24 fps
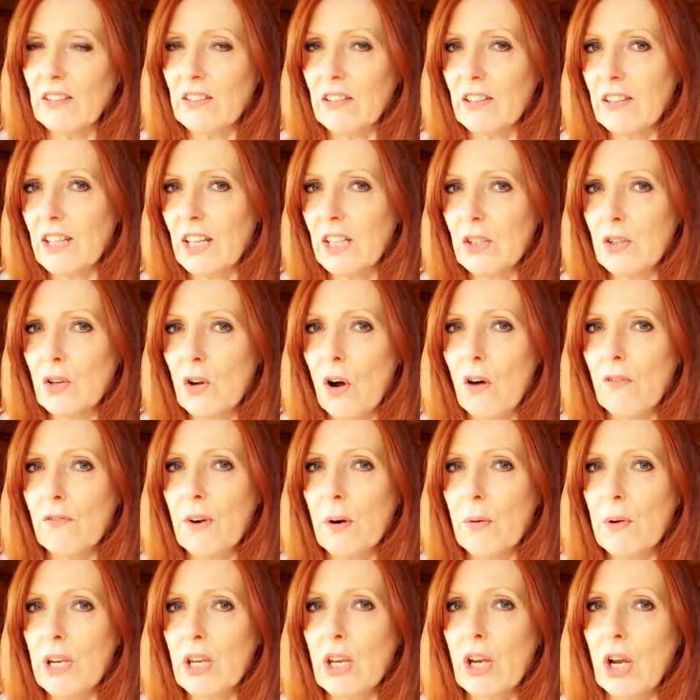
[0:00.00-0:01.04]
and they're not
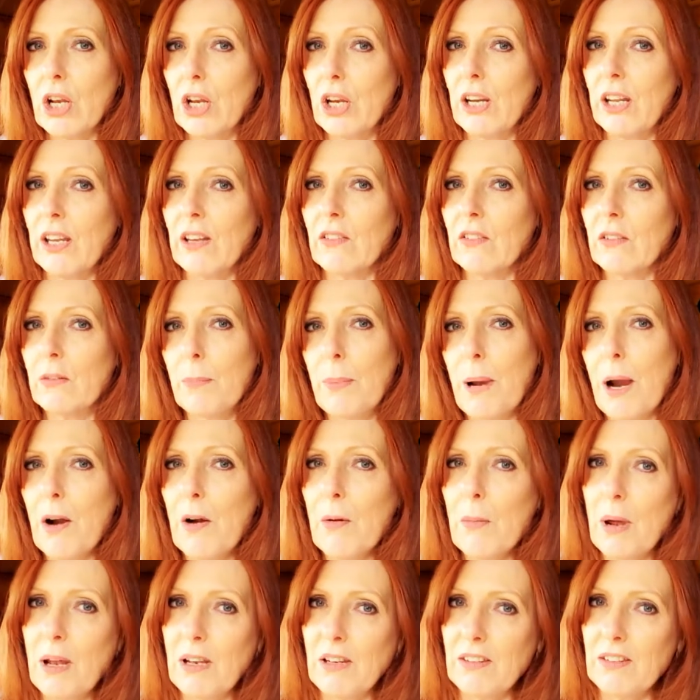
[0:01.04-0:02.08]
very good at
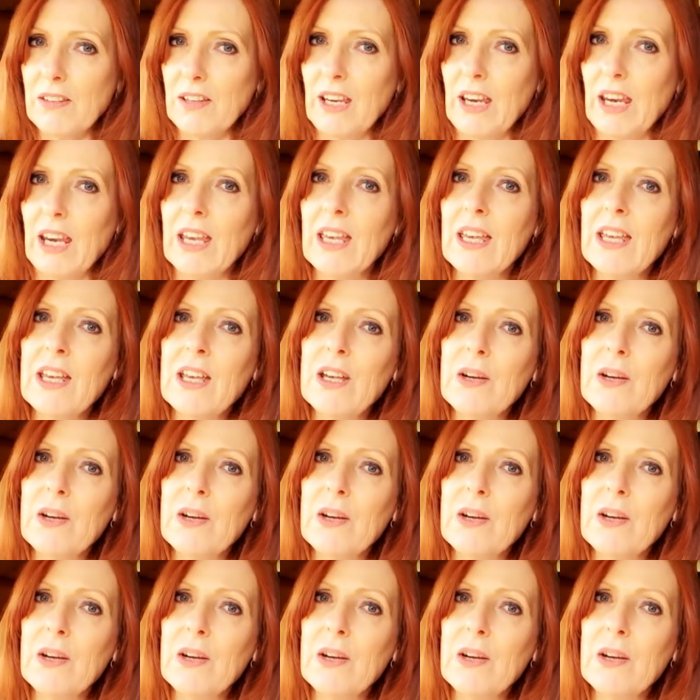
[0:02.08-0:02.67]
experimenting